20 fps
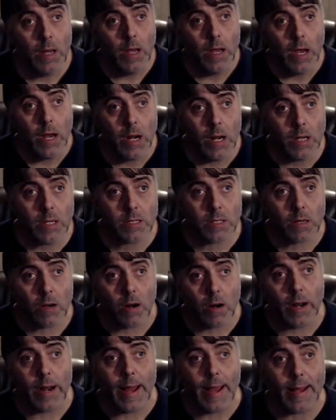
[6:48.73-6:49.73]
and I
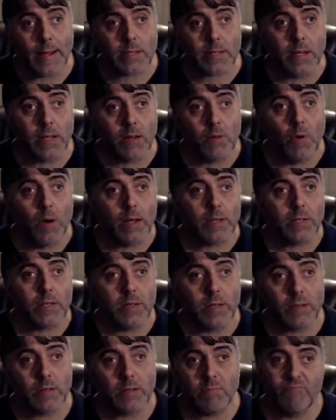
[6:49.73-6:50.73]
started asking
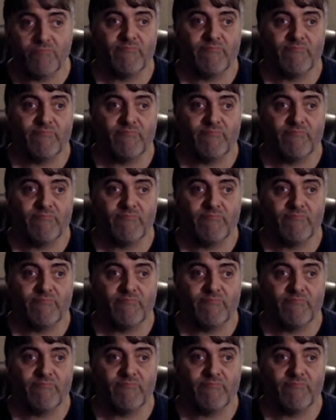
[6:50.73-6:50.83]
questions.